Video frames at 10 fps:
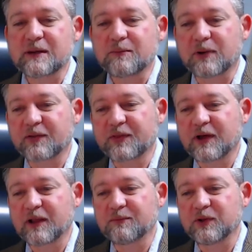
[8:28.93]

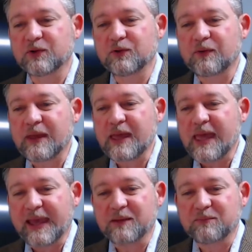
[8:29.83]
Bartholomew
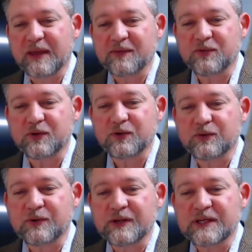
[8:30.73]
and Matthew,